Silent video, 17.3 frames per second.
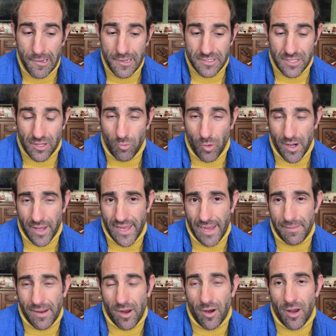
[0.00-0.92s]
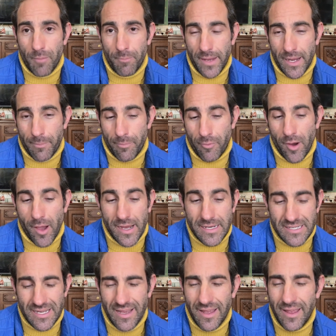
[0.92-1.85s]
So the one I came down at a bigger
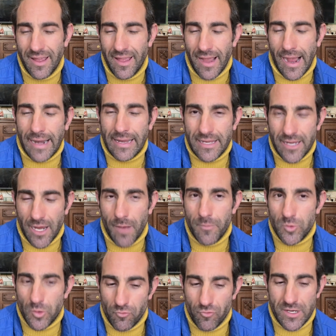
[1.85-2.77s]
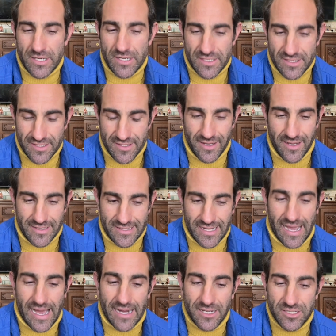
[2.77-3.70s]
price, and he comes with risks
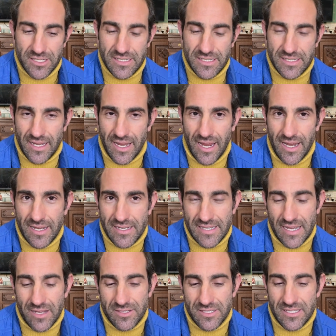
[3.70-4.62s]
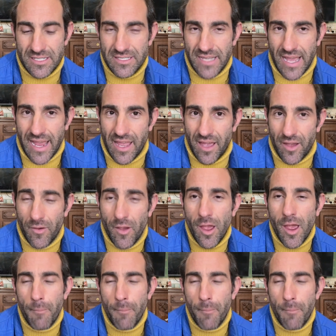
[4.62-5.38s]
attached, is In Excelsis Deo.